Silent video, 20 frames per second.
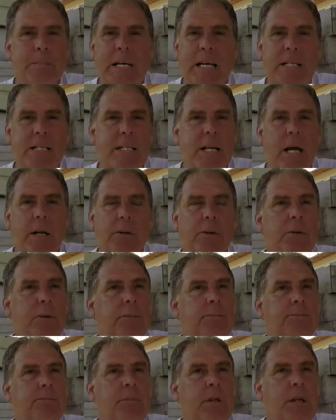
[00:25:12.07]
That's not
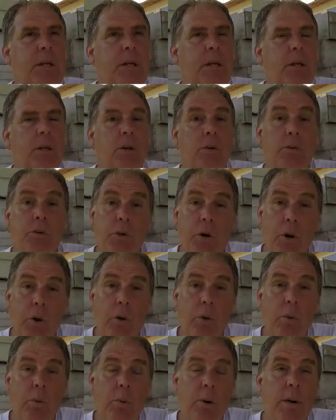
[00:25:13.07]
good.
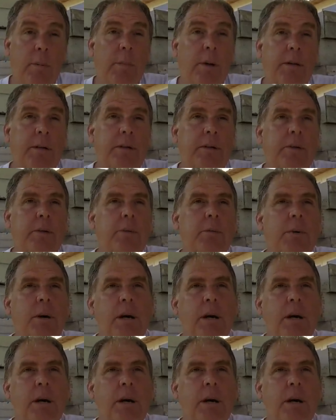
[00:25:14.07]
So what am I to do?